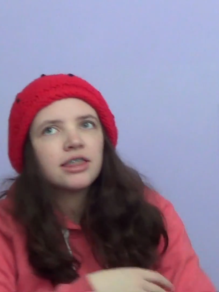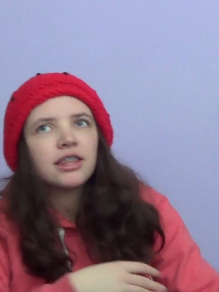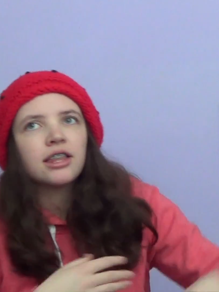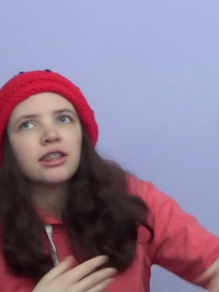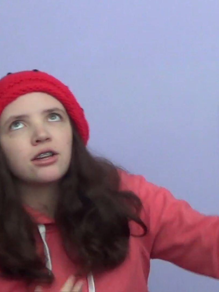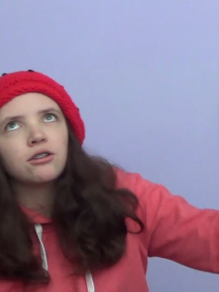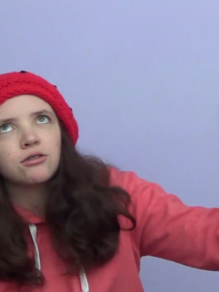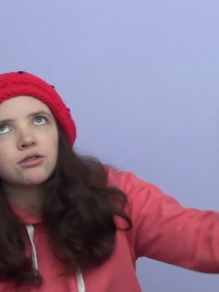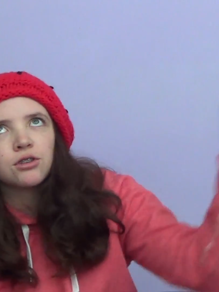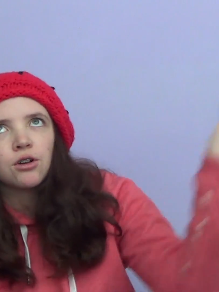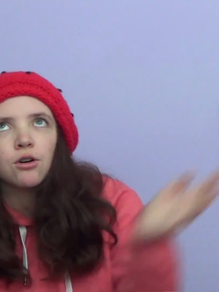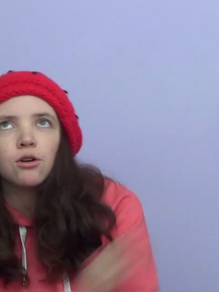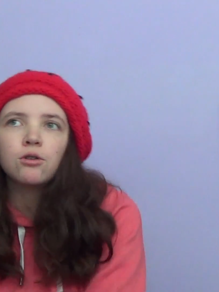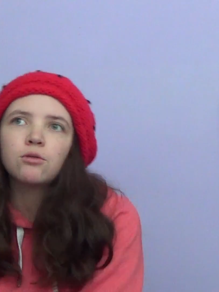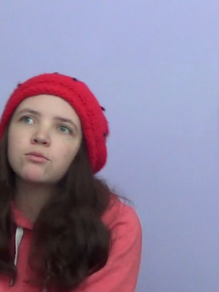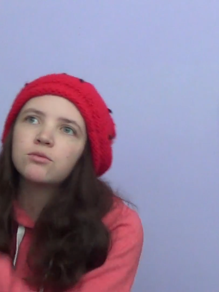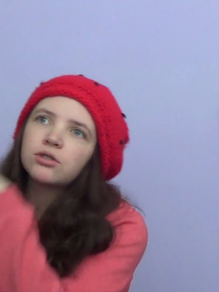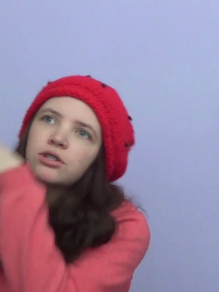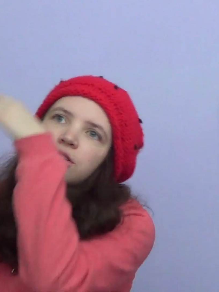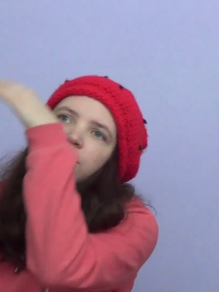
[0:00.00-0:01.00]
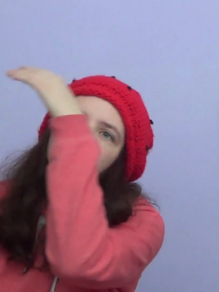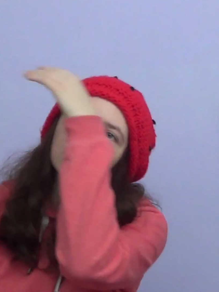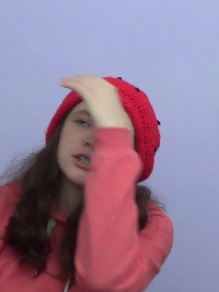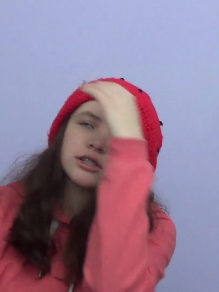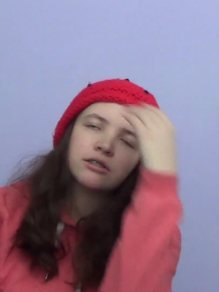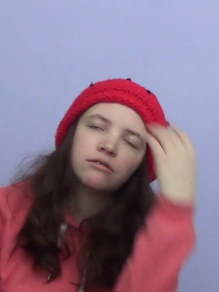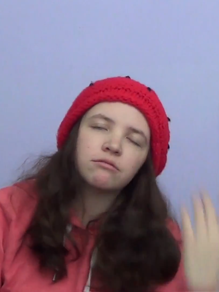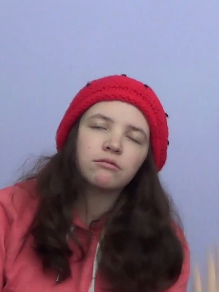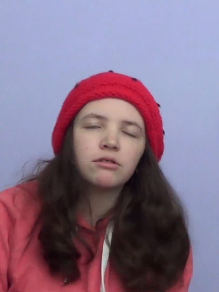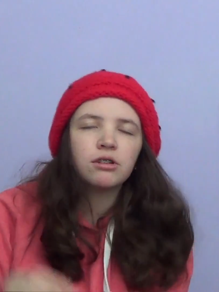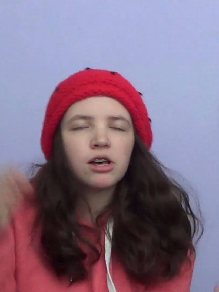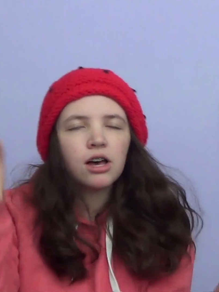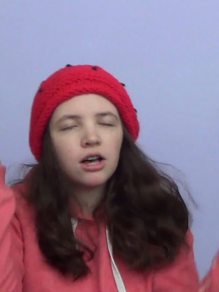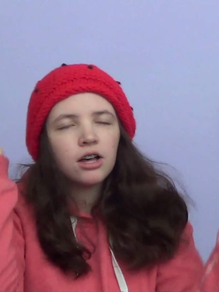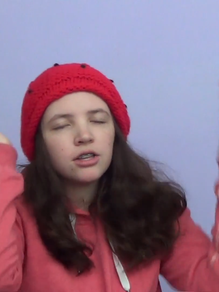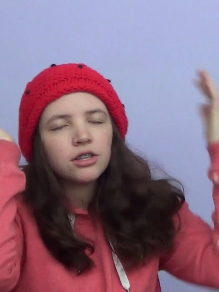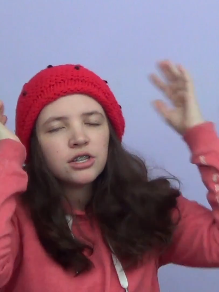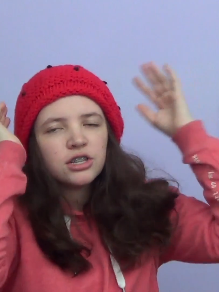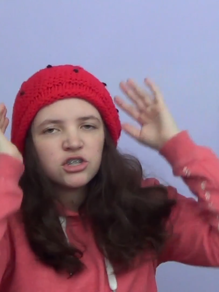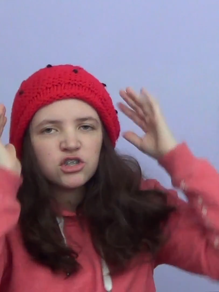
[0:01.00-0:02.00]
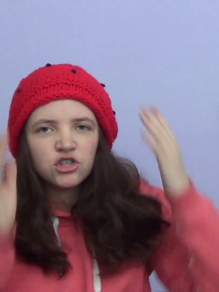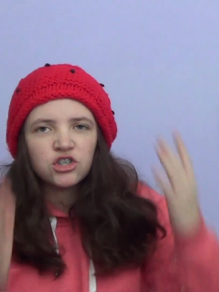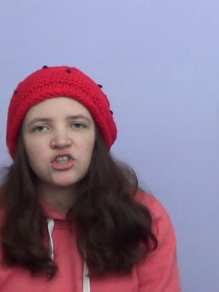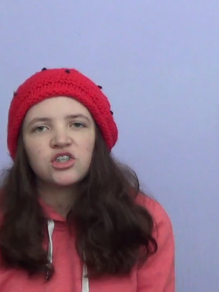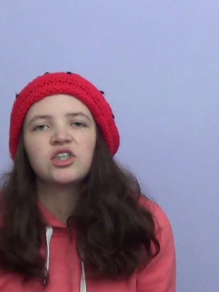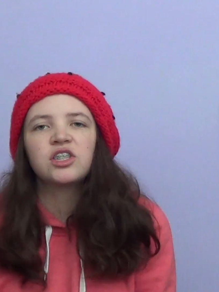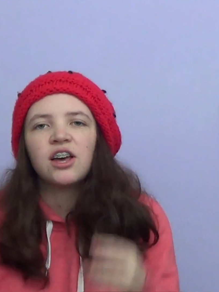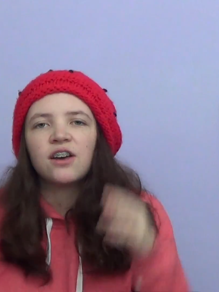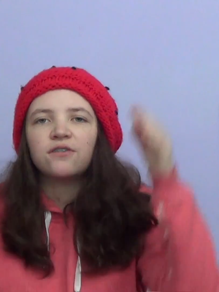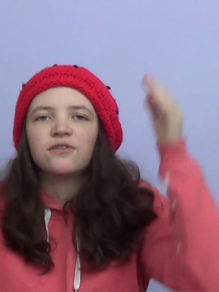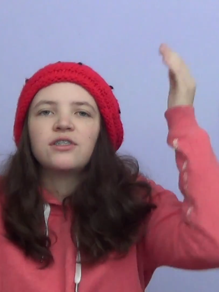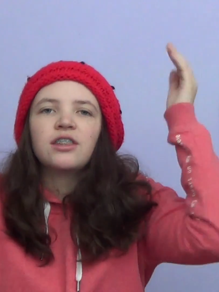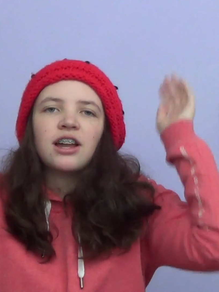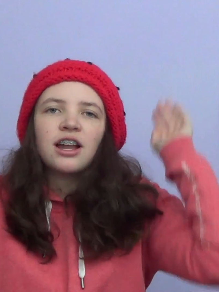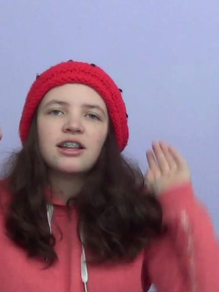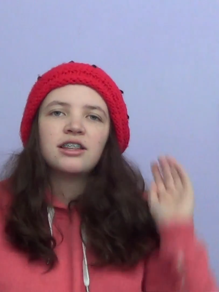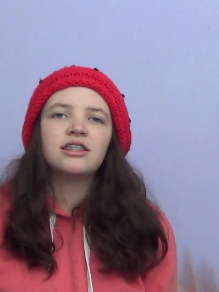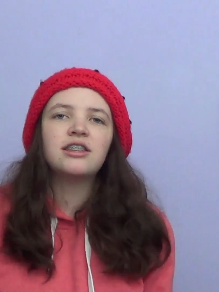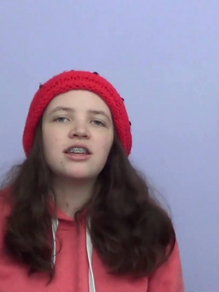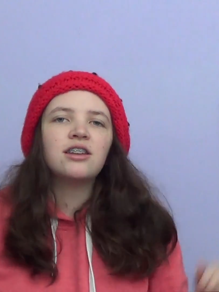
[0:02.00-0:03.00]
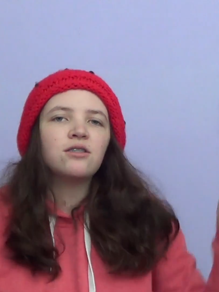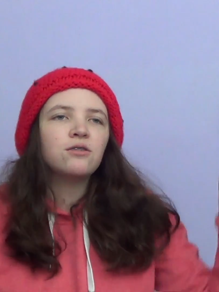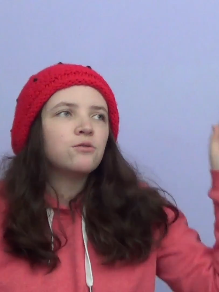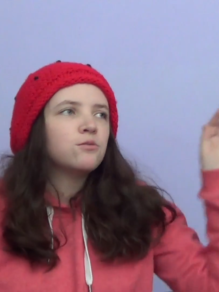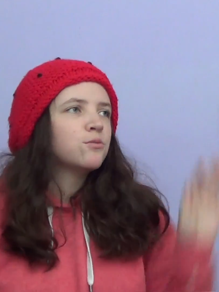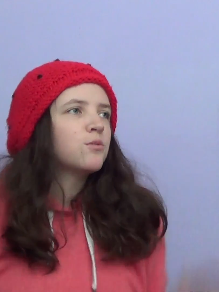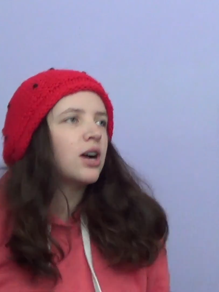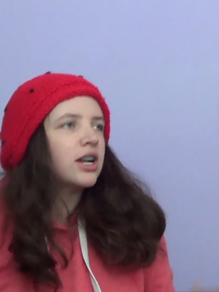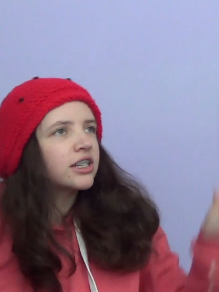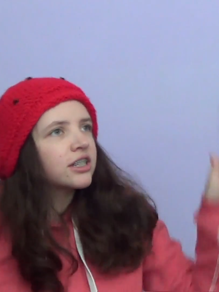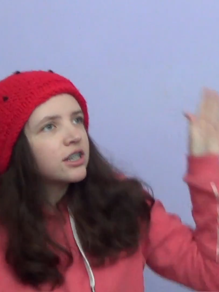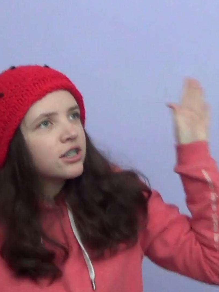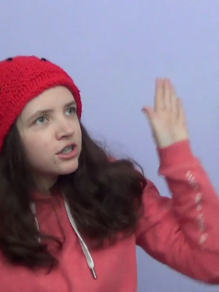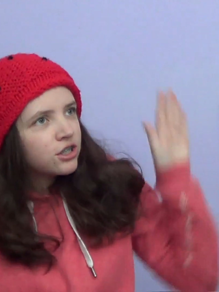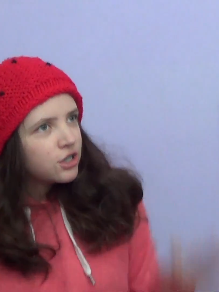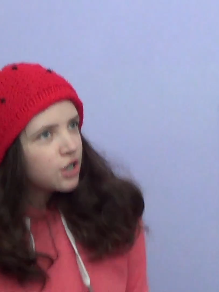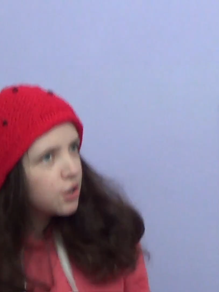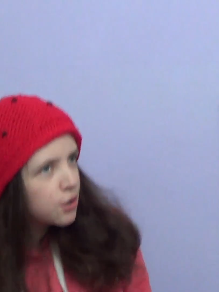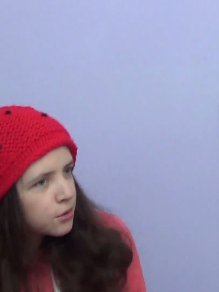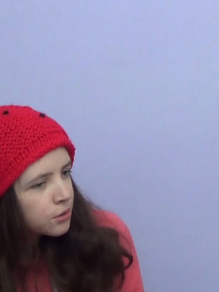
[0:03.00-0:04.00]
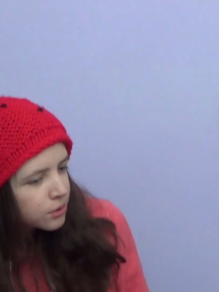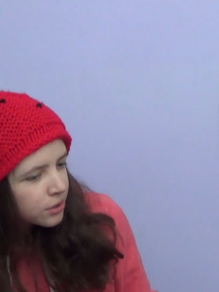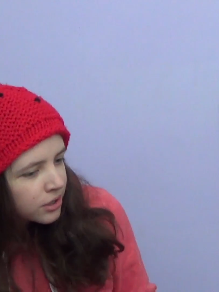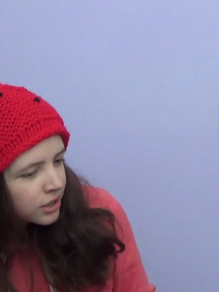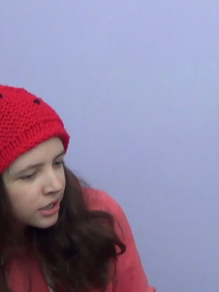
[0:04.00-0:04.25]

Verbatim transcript: and then there was homework and all this stuff that I didn't want to do.